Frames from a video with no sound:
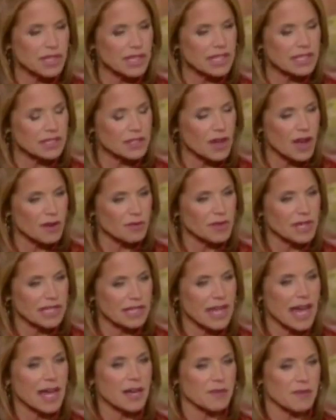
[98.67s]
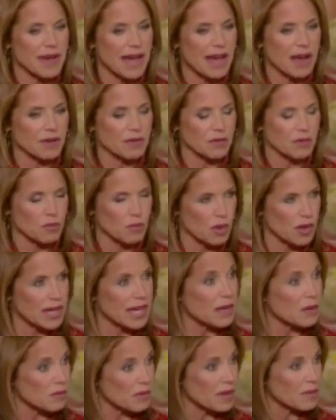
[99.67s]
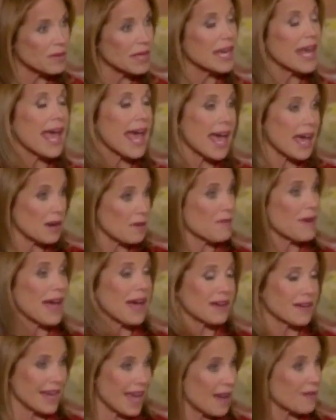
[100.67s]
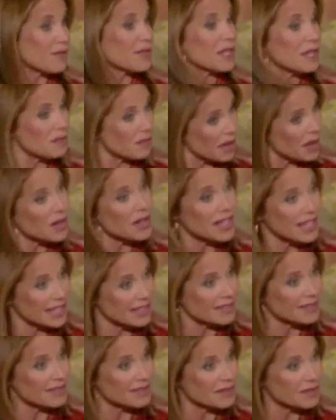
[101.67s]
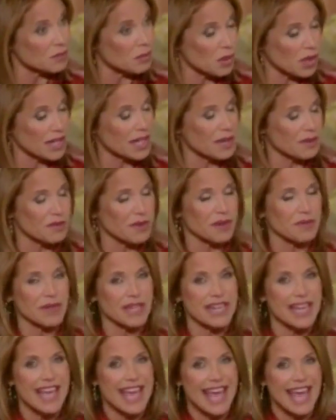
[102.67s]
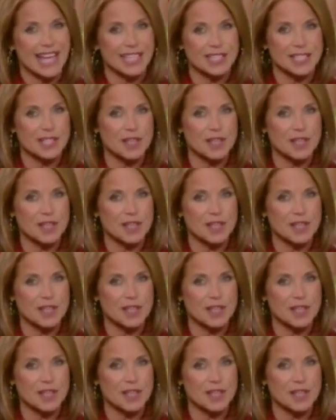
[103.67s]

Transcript: really taught me a lot about working women and about African-American working women. And